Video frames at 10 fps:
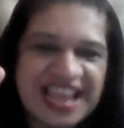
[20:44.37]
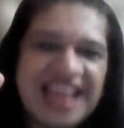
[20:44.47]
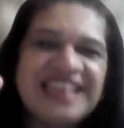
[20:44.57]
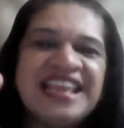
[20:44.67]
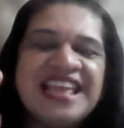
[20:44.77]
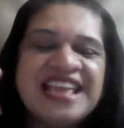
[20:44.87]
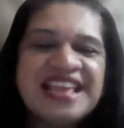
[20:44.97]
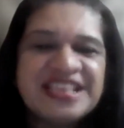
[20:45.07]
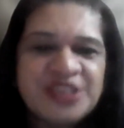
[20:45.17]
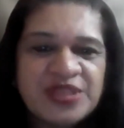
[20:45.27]
And
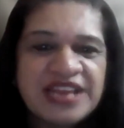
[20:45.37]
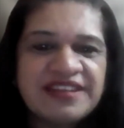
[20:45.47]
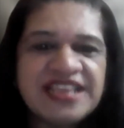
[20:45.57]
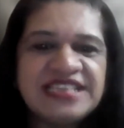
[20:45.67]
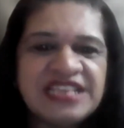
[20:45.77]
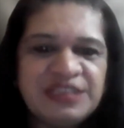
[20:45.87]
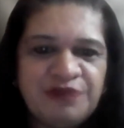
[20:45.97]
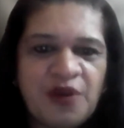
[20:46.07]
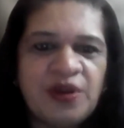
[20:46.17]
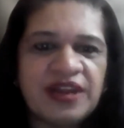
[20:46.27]
so the reasons
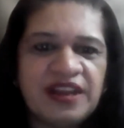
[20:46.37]
for